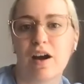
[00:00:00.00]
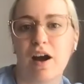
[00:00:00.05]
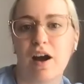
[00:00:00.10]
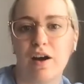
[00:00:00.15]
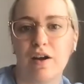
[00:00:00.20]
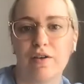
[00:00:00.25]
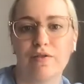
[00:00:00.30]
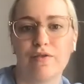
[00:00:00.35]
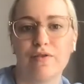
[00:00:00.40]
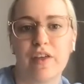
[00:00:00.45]

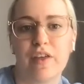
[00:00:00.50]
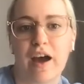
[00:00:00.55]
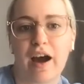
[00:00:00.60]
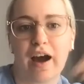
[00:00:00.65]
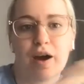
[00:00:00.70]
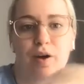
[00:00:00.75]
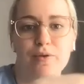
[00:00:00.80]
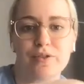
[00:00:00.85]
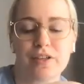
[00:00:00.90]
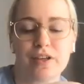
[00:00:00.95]
of the
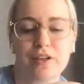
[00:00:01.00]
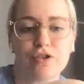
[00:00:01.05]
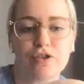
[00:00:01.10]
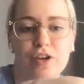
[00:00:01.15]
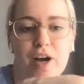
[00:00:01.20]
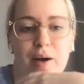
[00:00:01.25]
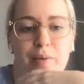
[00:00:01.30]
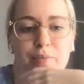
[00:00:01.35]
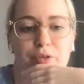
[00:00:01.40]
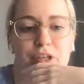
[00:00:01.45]
housing
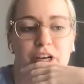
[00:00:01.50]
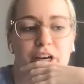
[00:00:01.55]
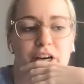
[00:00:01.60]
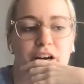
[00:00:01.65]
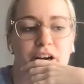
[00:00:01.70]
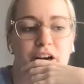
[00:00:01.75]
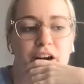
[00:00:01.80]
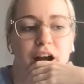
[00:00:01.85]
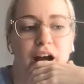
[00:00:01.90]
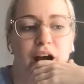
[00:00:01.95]

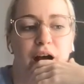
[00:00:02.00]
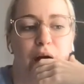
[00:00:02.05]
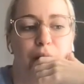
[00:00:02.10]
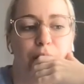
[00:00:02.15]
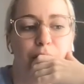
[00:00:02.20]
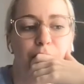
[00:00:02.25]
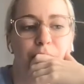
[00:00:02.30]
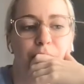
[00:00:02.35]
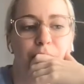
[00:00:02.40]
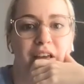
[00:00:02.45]
chapter
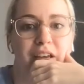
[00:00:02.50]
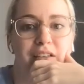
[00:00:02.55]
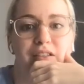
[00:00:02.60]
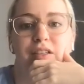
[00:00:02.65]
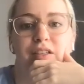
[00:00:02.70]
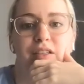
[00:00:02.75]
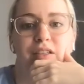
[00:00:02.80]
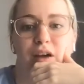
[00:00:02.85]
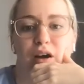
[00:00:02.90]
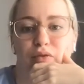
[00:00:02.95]
is
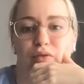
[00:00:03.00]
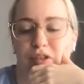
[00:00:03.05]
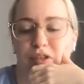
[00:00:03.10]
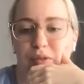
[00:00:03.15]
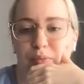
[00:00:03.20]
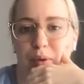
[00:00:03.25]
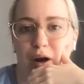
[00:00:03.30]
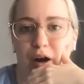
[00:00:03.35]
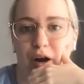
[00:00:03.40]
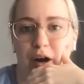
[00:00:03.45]
the
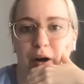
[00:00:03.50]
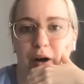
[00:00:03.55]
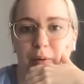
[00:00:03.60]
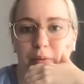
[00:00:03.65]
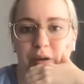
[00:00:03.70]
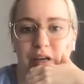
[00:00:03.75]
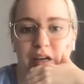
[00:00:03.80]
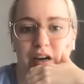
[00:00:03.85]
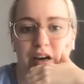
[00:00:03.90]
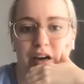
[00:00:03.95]
toughest part
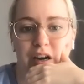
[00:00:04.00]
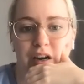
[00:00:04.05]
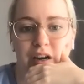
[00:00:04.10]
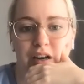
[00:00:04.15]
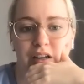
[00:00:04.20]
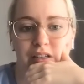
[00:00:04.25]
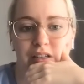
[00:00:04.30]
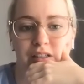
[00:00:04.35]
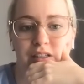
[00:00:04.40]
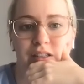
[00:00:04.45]

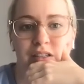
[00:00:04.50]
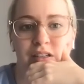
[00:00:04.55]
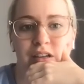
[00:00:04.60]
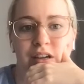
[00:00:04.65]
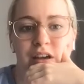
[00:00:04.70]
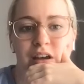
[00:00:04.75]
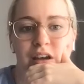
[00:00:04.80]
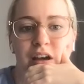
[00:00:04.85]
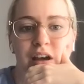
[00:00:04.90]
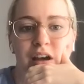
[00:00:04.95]
because
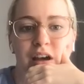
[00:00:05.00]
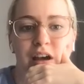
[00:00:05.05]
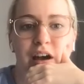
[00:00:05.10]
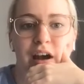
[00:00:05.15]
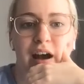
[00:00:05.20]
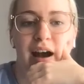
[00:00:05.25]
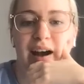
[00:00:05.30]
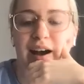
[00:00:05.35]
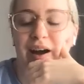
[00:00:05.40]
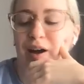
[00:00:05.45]

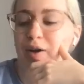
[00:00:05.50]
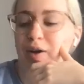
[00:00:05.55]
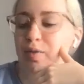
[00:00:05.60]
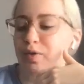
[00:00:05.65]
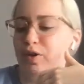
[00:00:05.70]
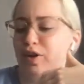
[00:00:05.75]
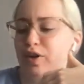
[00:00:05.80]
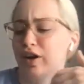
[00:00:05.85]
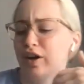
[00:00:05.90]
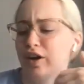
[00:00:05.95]

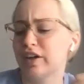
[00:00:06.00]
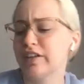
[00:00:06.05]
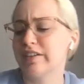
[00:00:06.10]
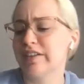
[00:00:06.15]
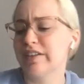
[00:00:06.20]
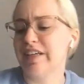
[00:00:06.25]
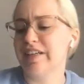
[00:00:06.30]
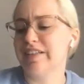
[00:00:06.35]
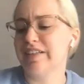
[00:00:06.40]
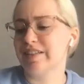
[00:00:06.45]

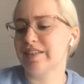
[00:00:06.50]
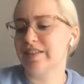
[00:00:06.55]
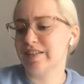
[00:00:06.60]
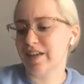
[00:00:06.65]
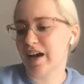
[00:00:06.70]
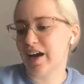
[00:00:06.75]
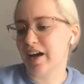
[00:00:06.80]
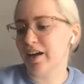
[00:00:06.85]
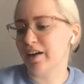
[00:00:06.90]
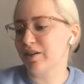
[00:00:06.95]
currently it's
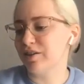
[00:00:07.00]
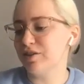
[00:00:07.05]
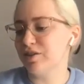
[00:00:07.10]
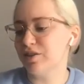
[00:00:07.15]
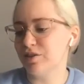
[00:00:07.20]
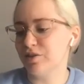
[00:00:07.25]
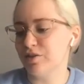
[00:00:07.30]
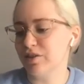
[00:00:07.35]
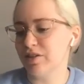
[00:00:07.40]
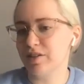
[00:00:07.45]
assigned
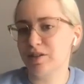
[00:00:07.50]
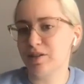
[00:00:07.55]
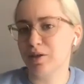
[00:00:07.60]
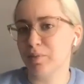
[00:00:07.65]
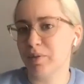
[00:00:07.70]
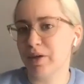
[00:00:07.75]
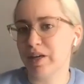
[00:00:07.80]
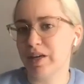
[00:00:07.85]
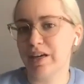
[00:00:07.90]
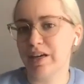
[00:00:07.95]
to this
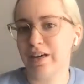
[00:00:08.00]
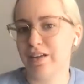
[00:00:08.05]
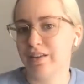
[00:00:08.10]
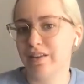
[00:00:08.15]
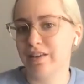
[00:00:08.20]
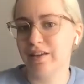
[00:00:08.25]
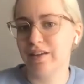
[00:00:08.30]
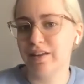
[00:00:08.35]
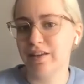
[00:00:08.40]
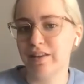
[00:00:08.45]
committee
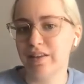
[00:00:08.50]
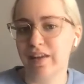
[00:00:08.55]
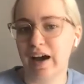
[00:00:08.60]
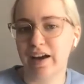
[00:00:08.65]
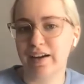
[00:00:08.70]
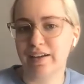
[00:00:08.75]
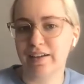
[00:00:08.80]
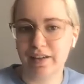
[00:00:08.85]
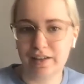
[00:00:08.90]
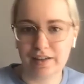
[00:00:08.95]

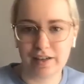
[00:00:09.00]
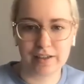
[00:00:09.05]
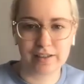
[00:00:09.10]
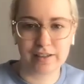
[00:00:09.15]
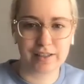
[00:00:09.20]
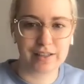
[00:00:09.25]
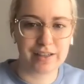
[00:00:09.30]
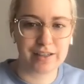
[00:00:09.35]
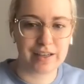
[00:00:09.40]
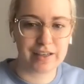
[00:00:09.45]
that
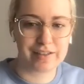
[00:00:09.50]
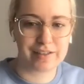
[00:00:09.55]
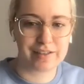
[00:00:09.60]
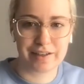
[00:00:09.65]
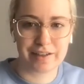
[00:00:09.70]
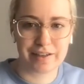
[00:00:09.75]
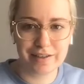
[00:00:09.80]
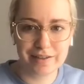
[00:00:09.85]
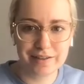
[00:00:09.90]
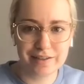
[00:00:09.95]
doesn't
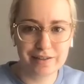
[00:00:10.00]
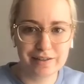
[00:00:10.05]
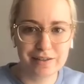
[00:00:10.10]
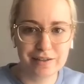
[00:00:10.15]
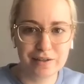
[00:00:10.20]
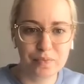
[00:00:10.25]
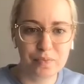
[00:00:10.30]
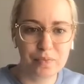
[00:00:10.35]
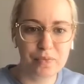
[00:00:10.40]
exist.